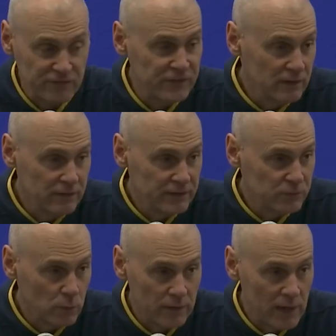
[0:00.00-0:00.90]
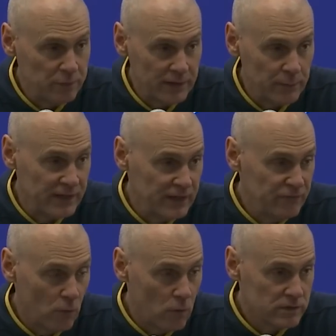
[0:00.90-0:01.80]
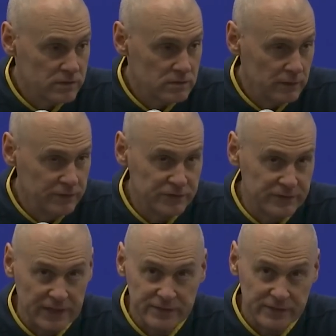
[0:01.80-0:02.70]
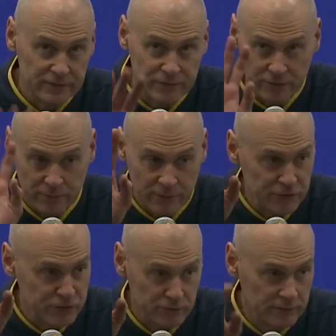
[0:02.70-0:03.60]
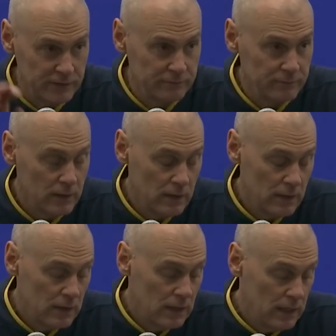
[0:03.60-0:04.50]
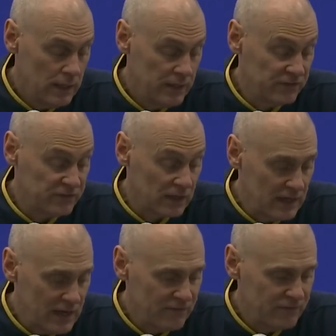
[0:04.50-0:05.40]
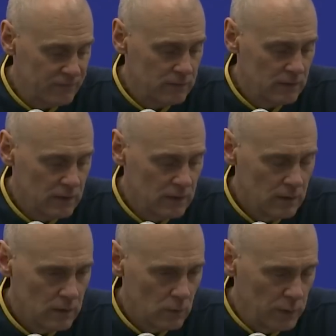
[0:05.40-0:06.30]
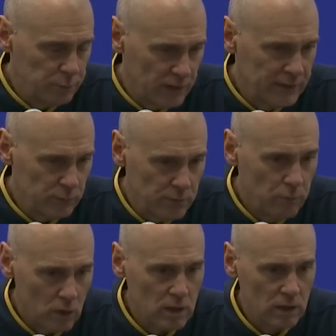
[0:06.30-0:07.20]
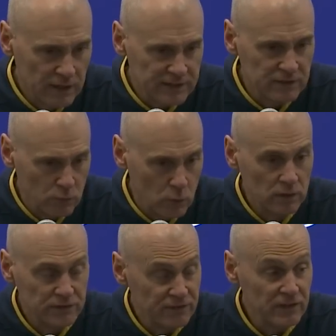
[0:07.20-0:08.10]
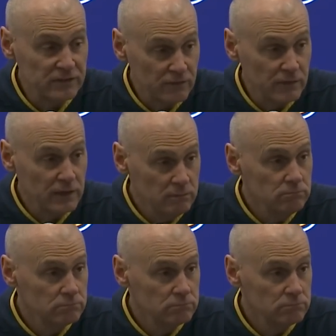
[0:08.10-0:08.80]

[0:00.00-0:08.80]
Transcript: feeling us. We were not playing with any force. He's just catching it, turning around, shooting it. And the second half, we played with more collective will defensively,